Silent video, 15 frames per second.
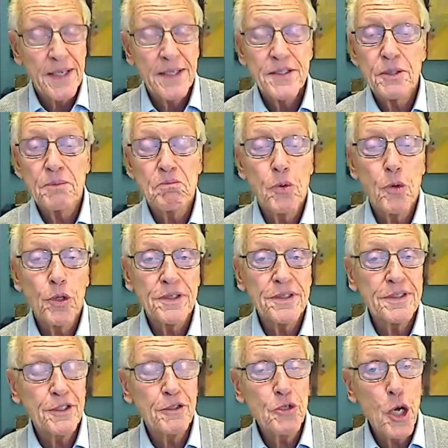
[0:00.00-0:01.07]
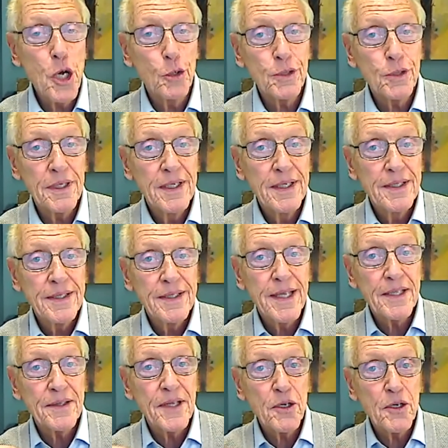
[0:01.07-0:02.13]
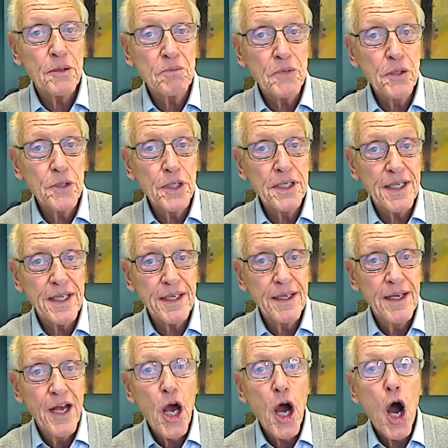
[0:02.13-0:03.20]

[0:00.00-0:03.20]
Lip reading: It's important to note that their immunity,